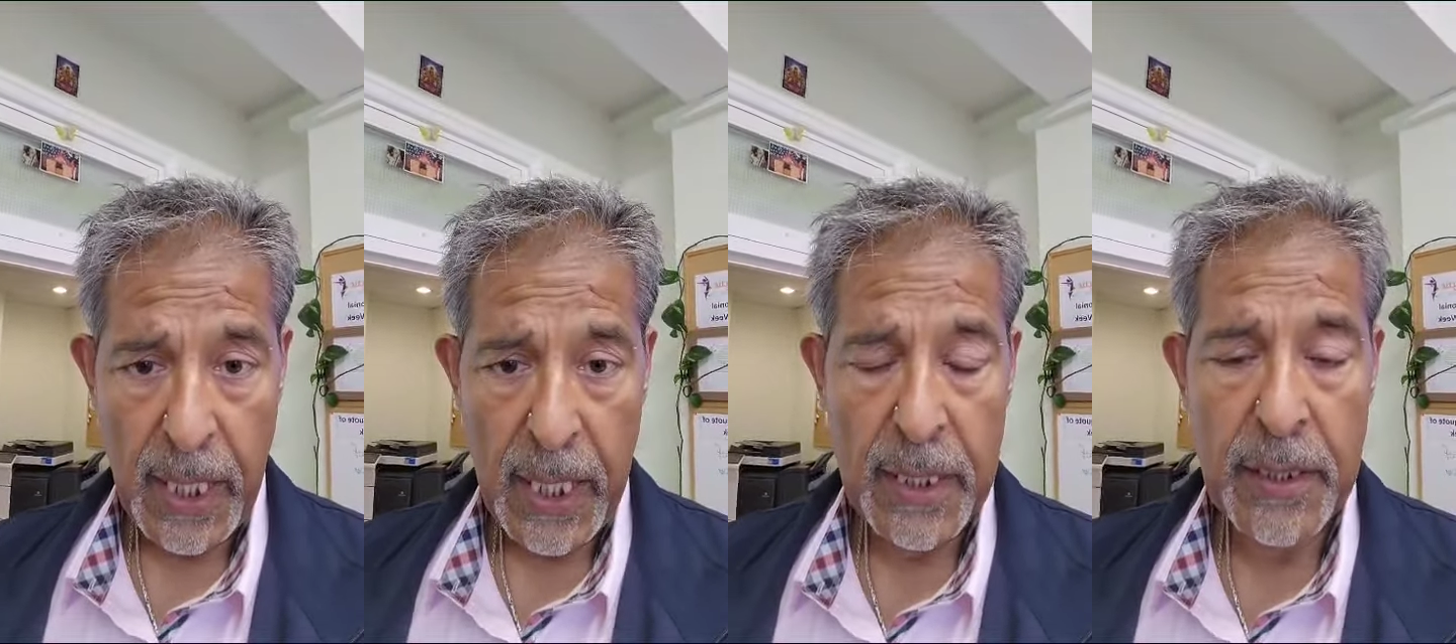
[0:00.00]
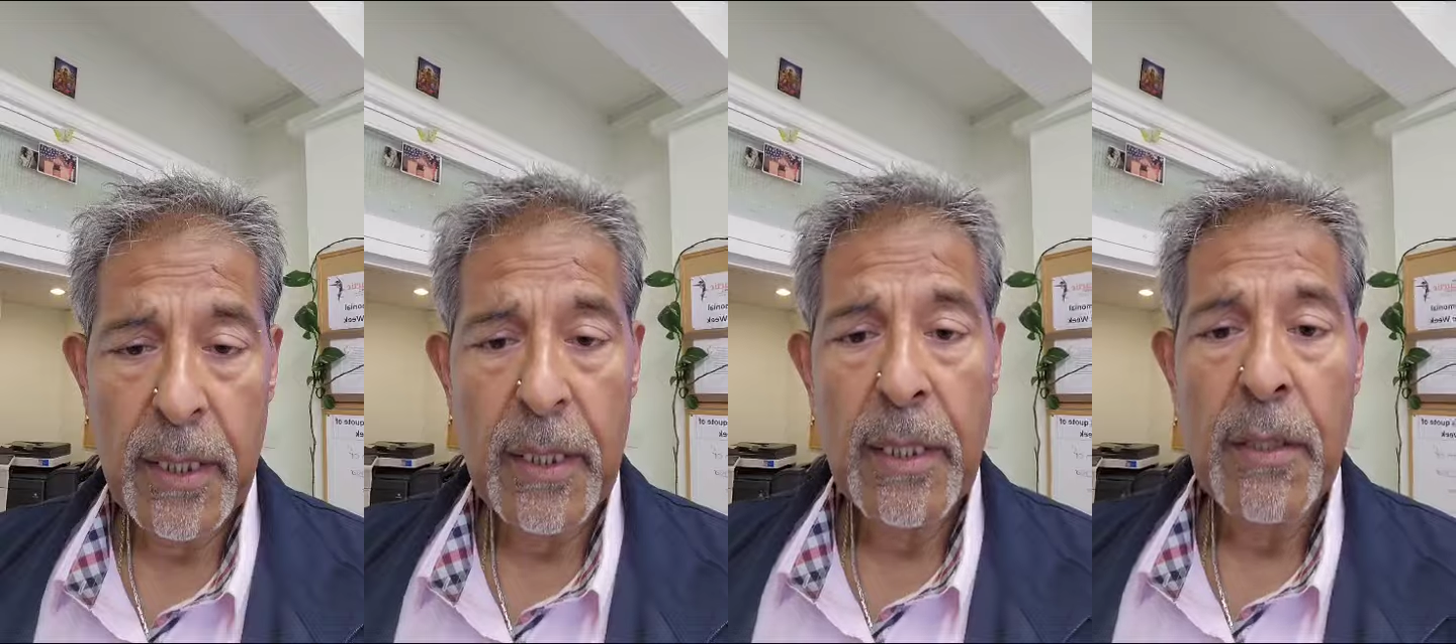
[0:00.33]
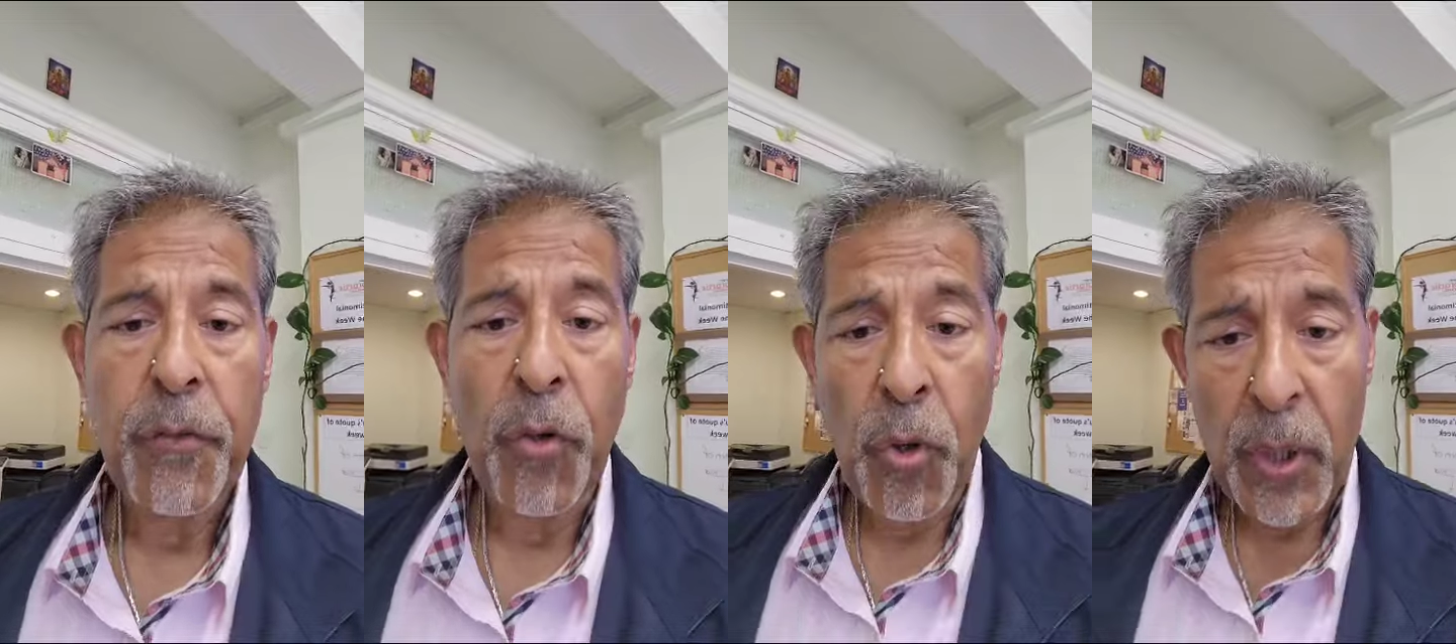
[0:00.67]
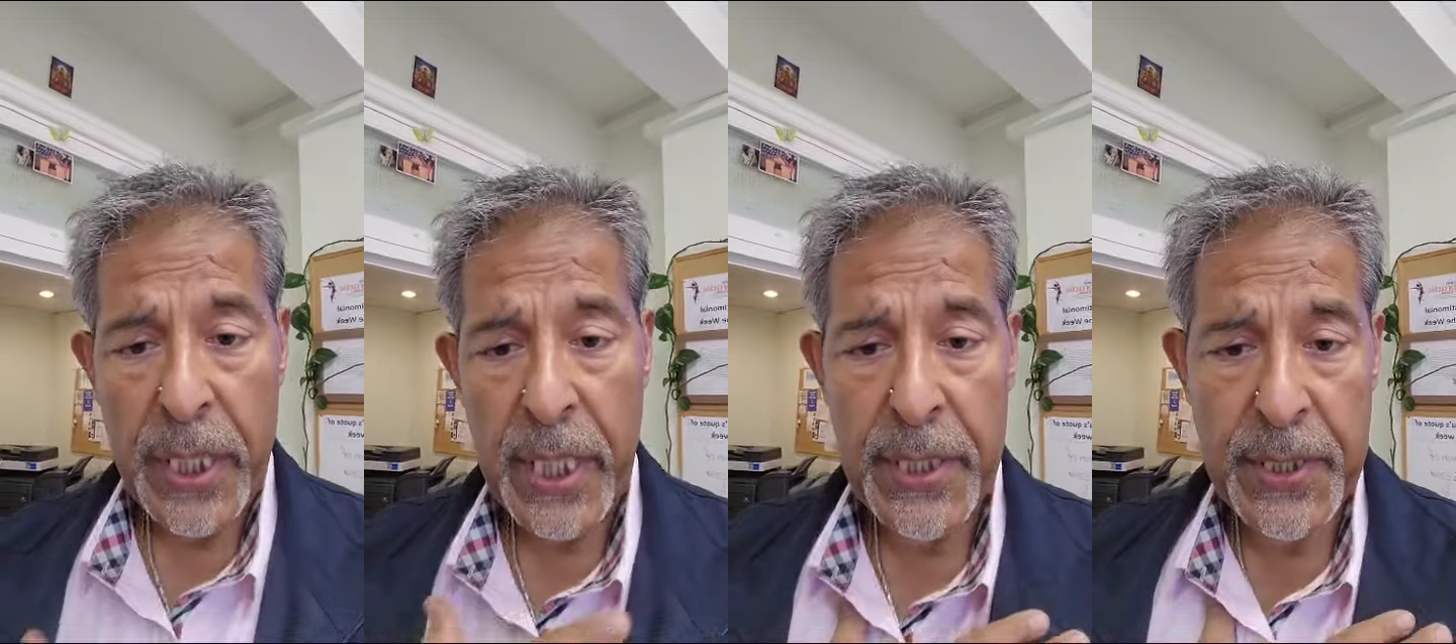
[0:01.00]
And for all
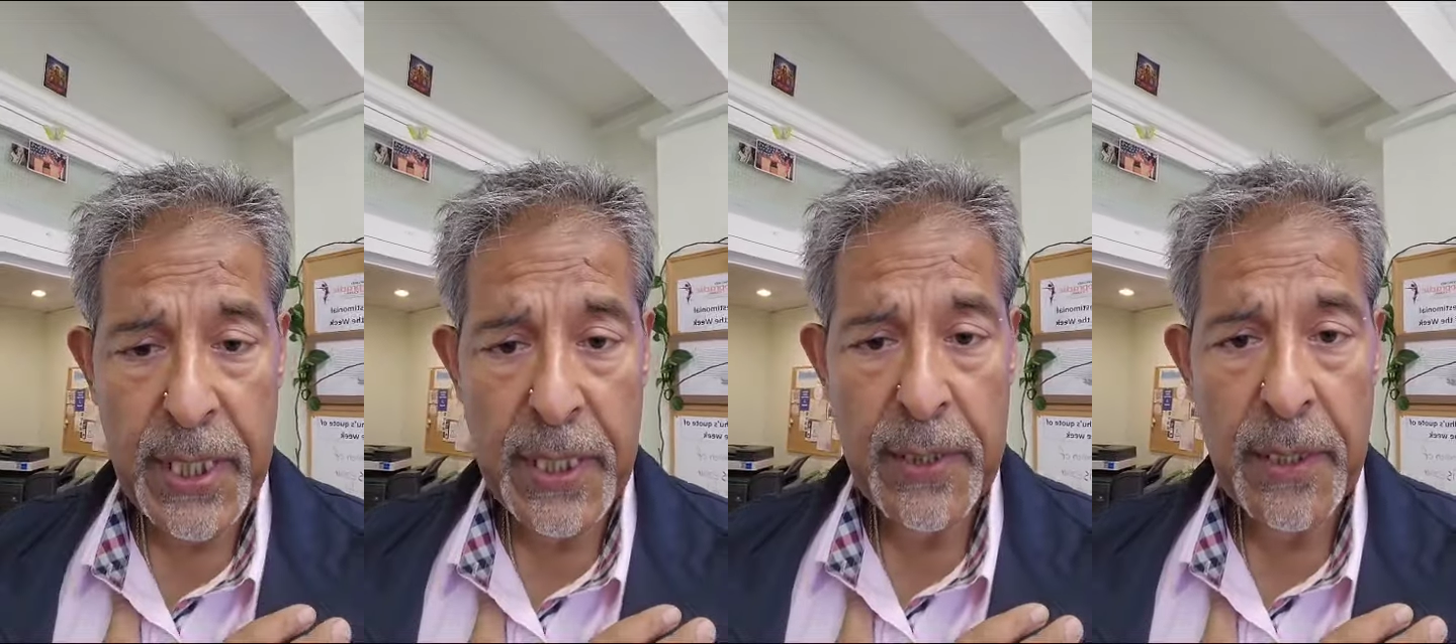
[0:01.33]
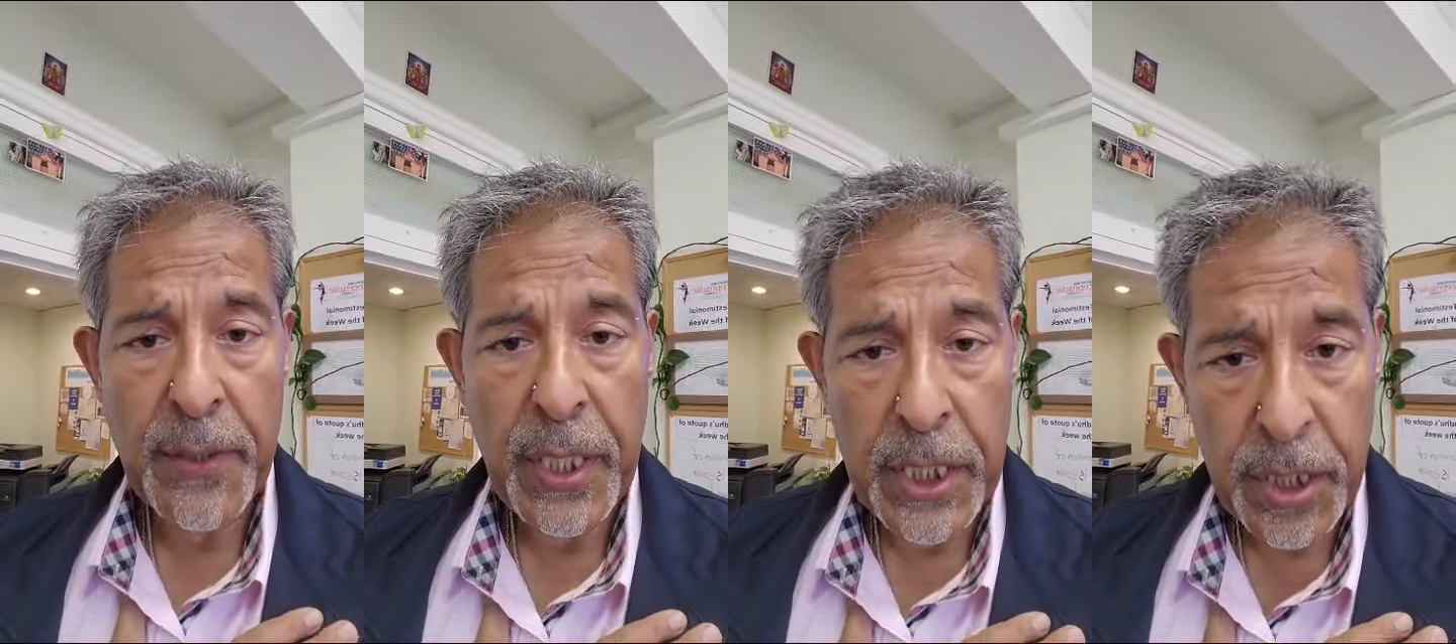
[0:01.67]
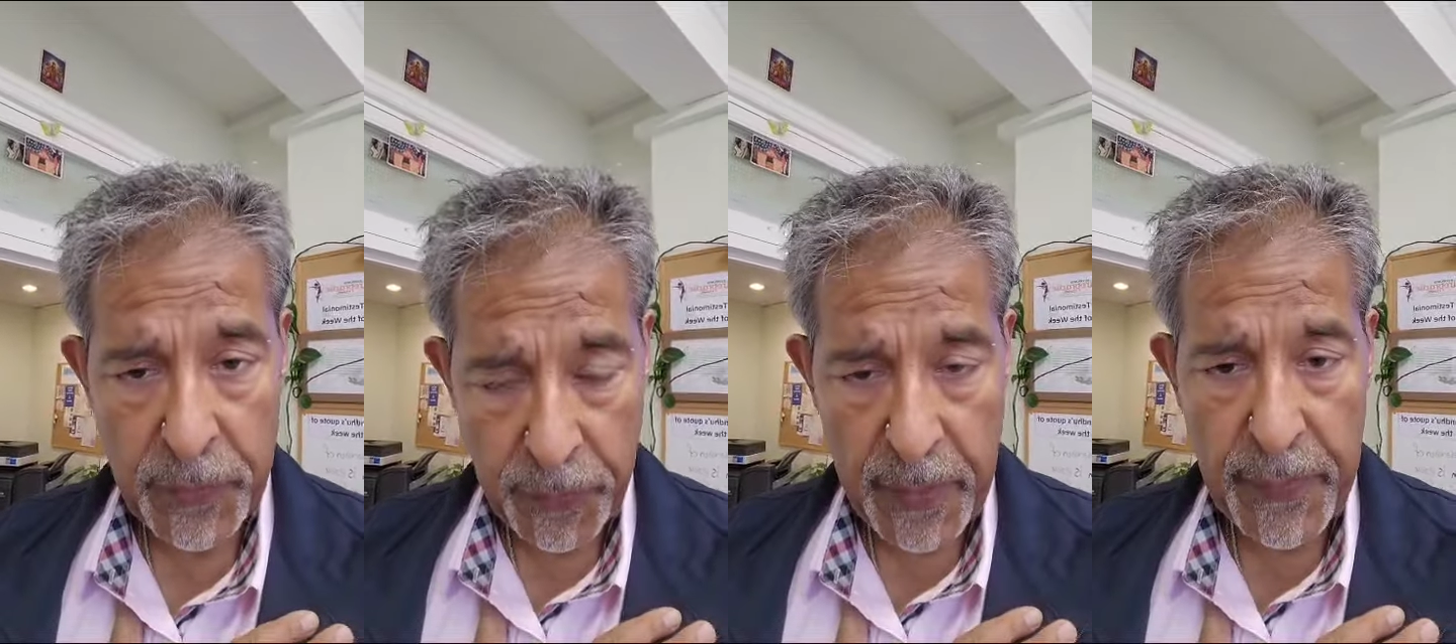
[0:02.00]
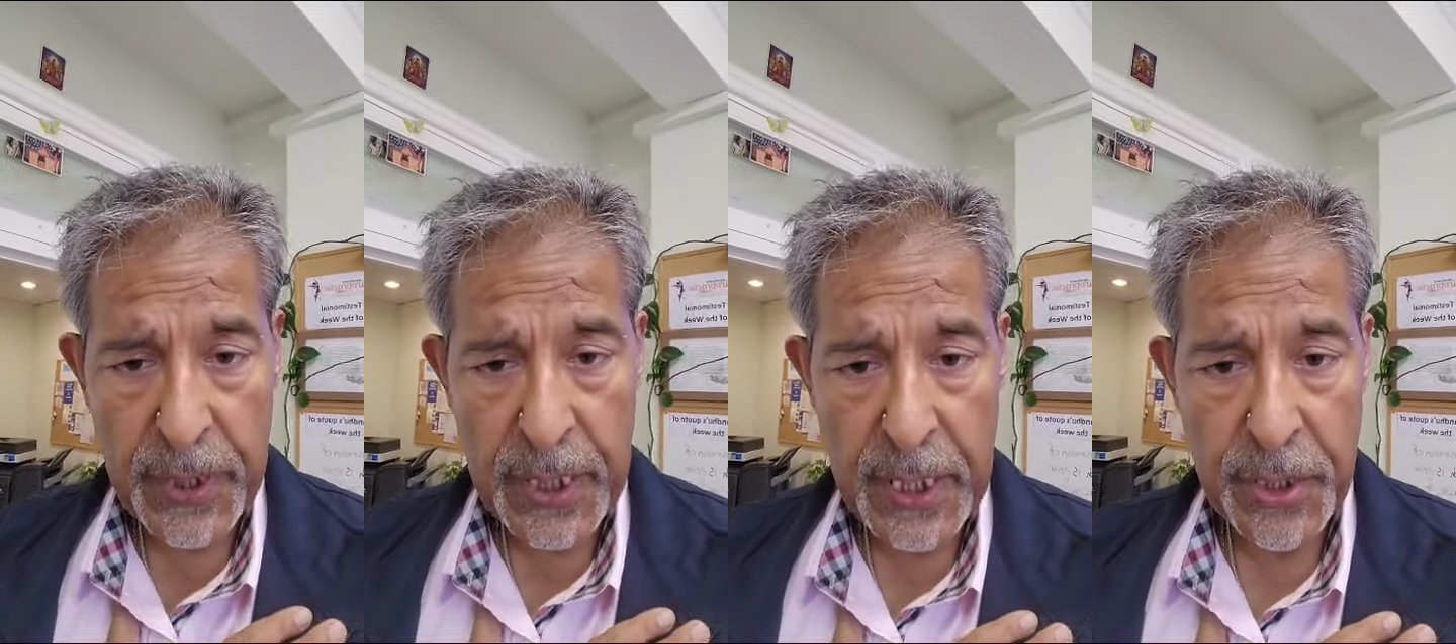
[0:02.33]
nurses, thank you for
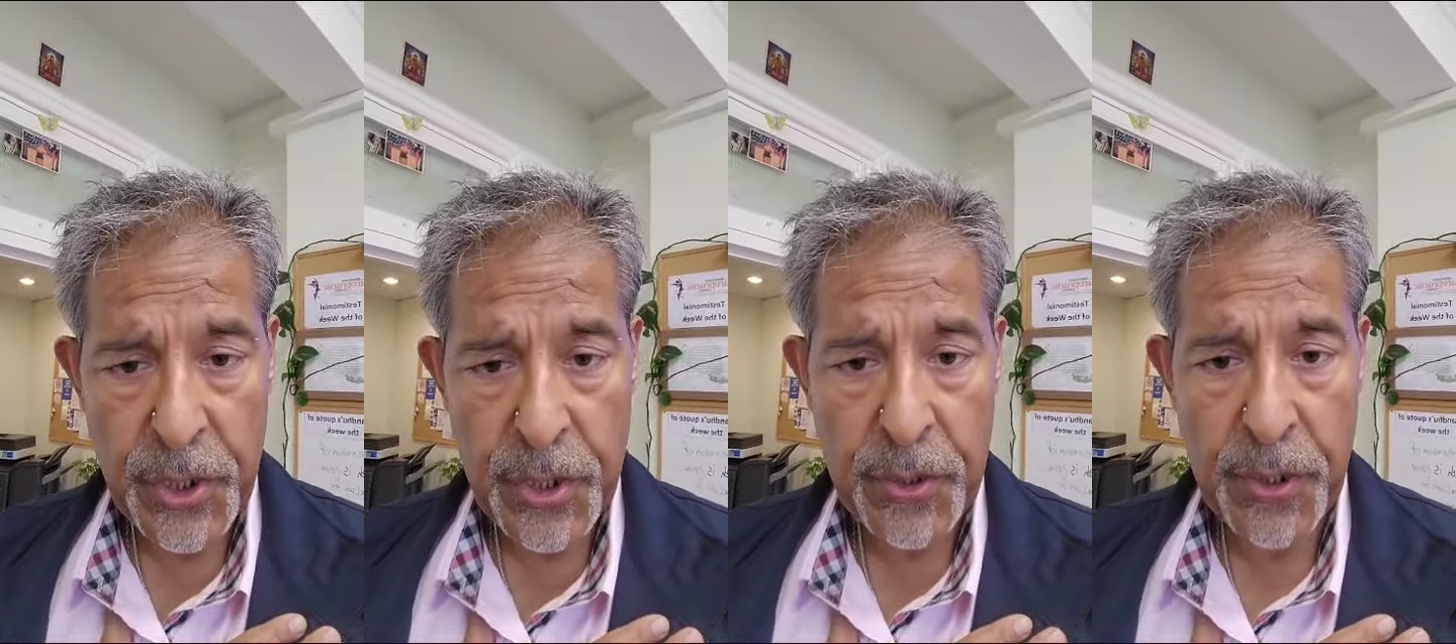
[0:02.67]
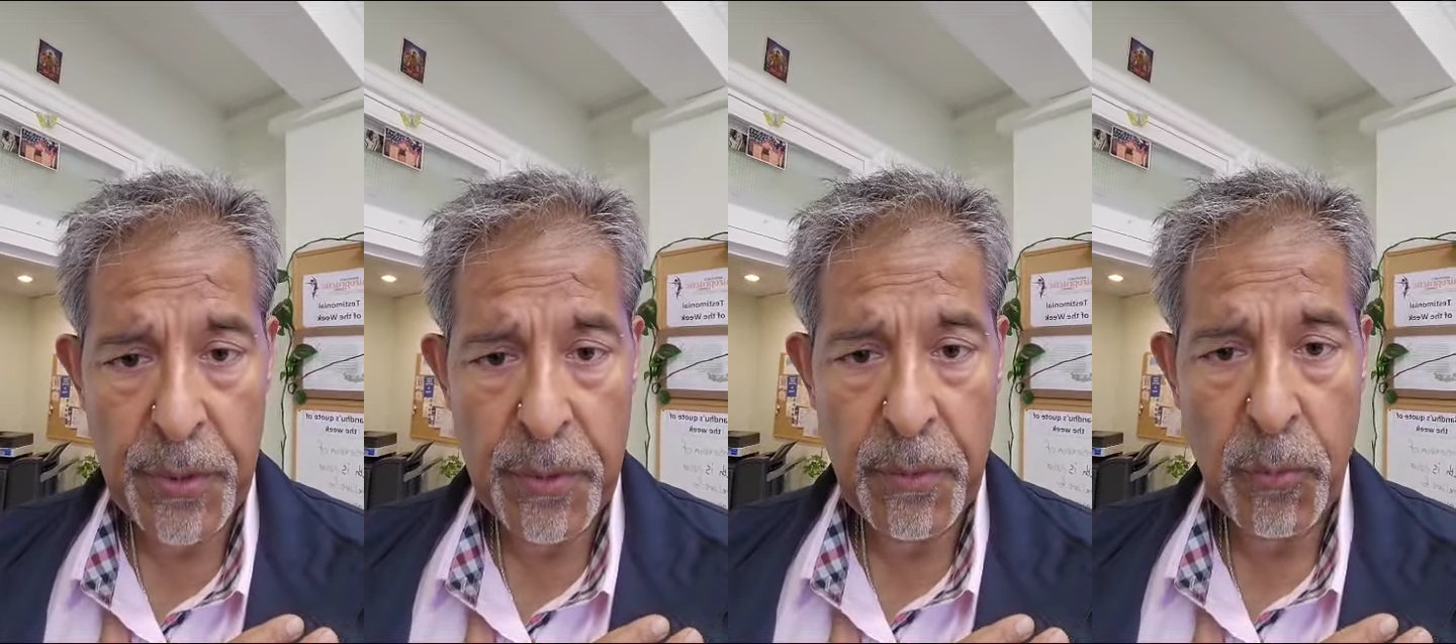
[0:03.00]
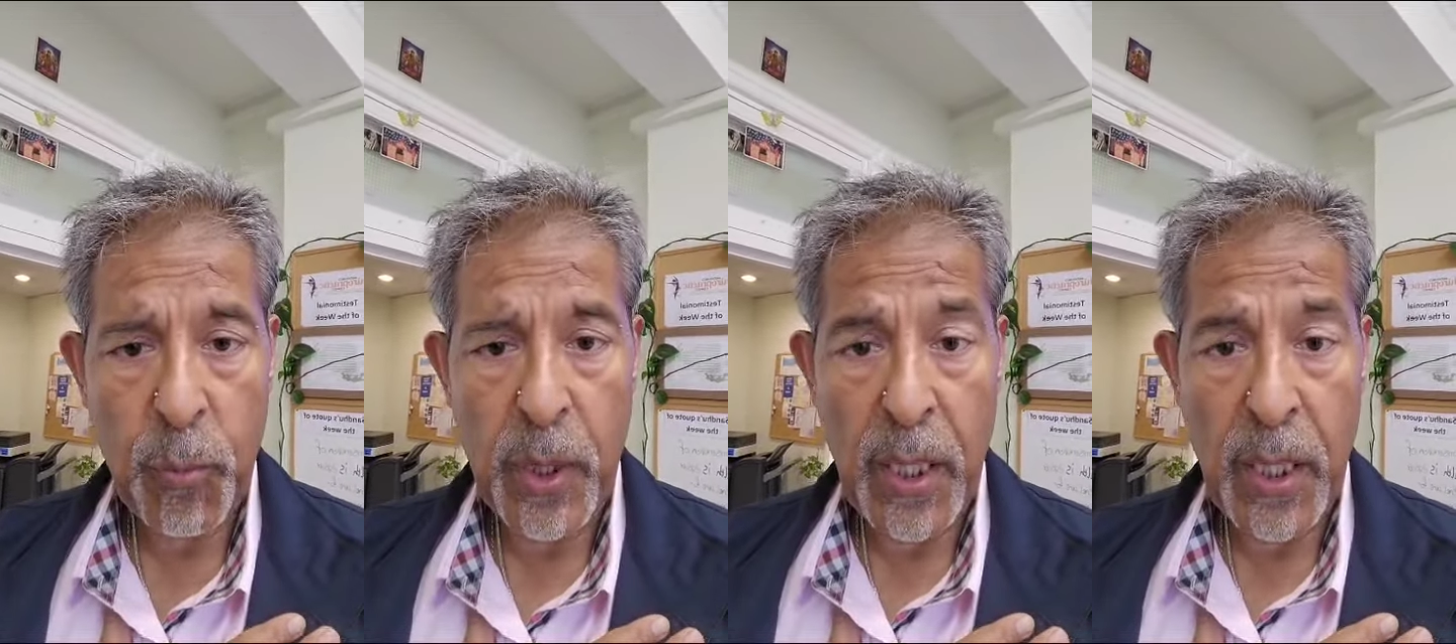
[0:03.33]
everything that you do.